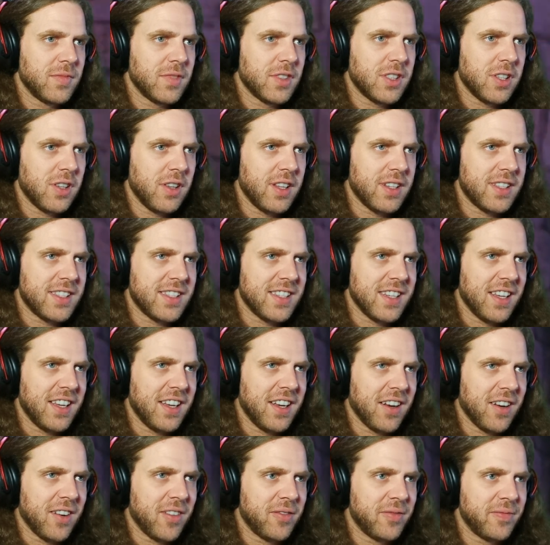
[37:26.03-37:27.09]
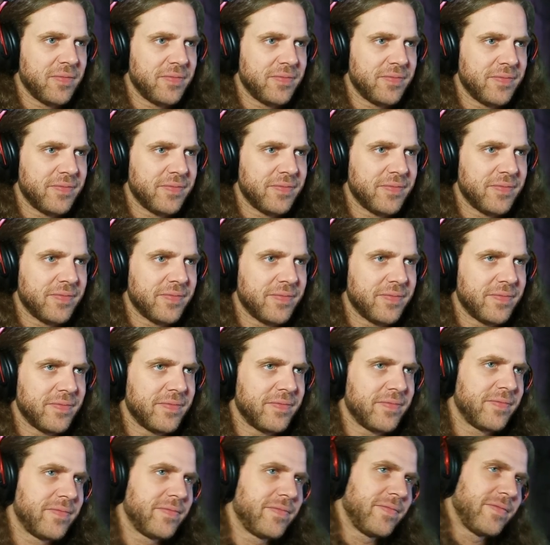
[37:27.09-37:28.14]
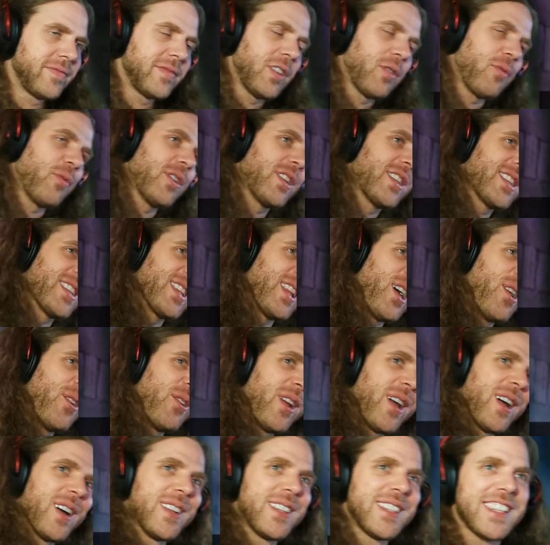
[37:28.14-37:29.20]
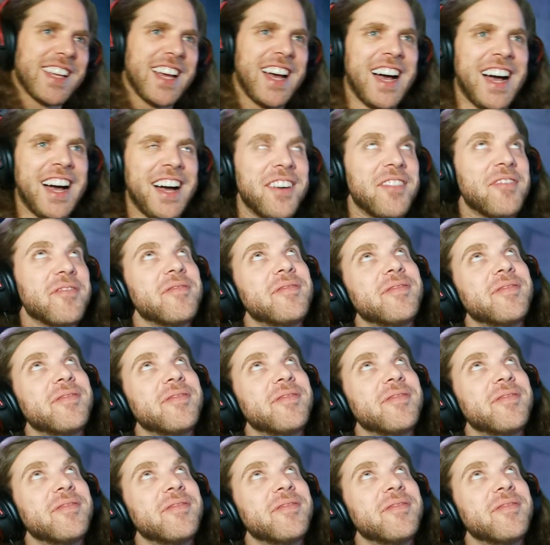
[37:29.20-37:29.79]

But let's see here. If we slow down time.